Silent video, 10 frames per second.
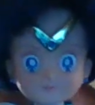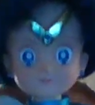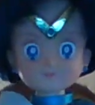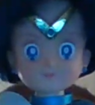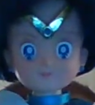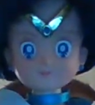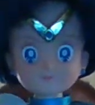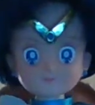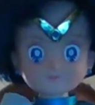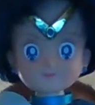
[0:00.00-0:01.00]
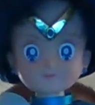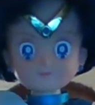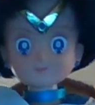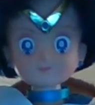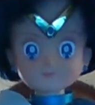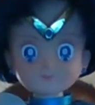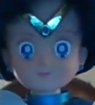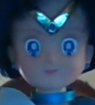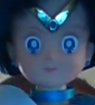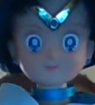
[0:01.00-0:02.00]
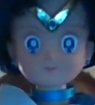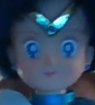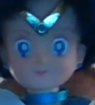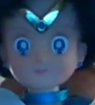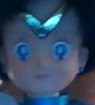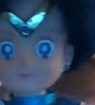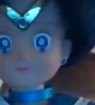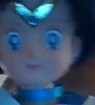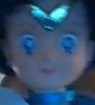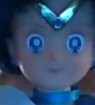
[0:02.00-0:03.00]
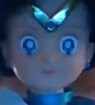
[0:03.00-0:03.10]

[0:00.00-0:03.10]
and closed it down. Fought out what it